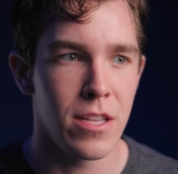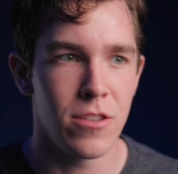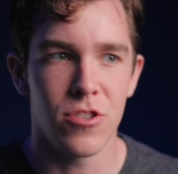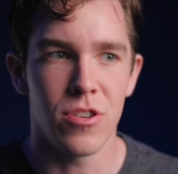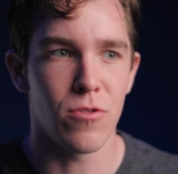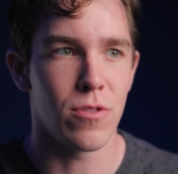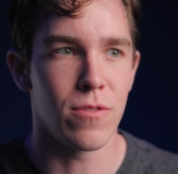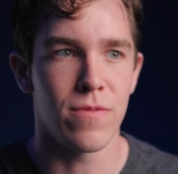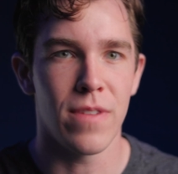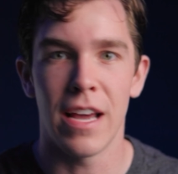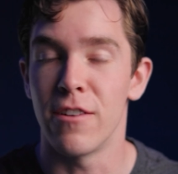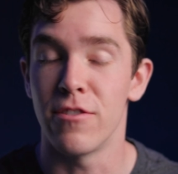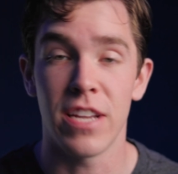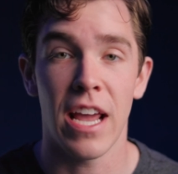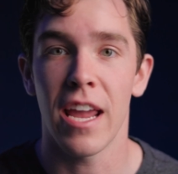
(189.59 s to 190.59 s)
sort of
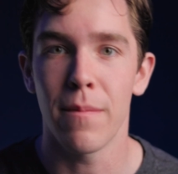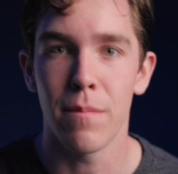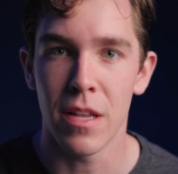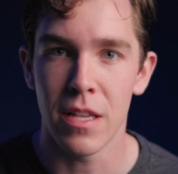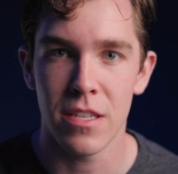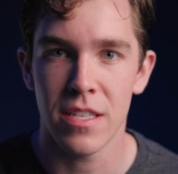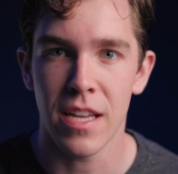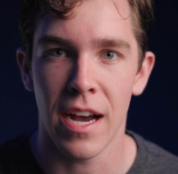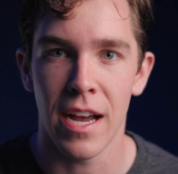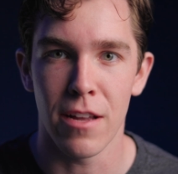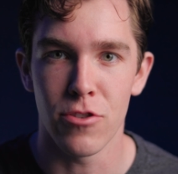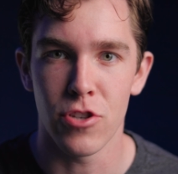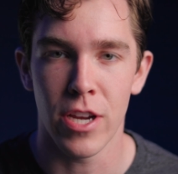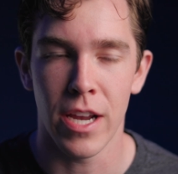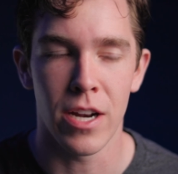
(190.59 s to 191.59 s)
entertainment
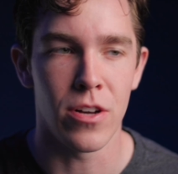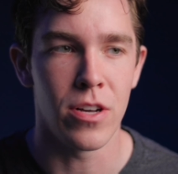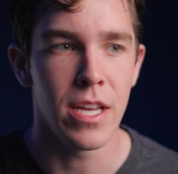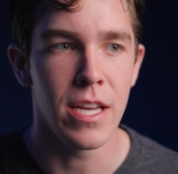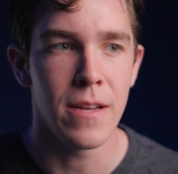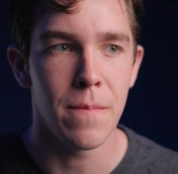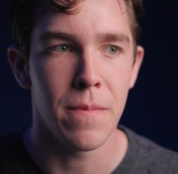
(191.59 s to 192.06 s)
style channel,